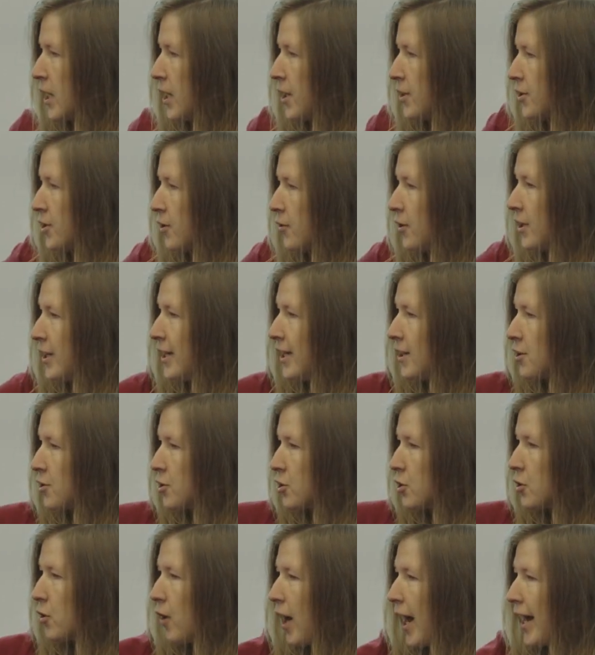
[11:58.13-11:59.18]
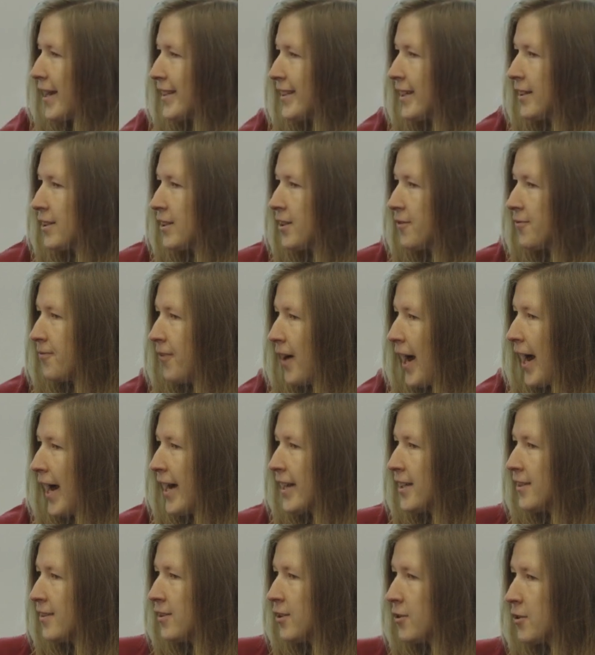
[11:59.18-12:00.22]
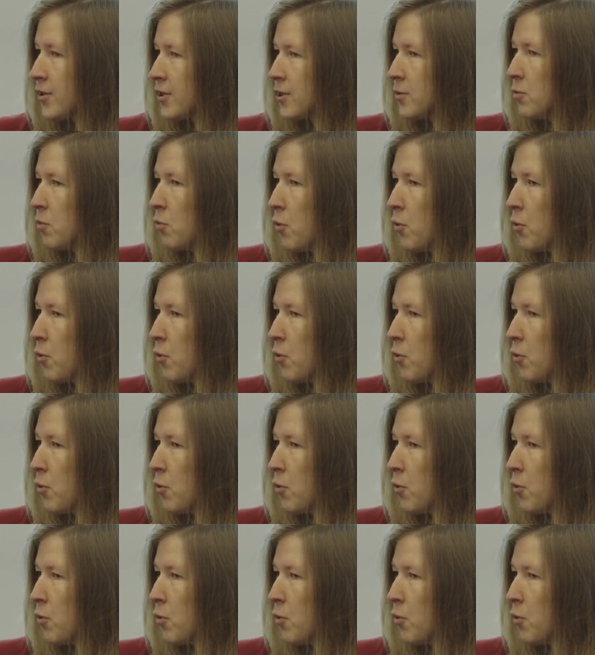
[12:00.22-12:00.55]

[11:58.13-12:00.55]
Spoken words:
So you need to identify those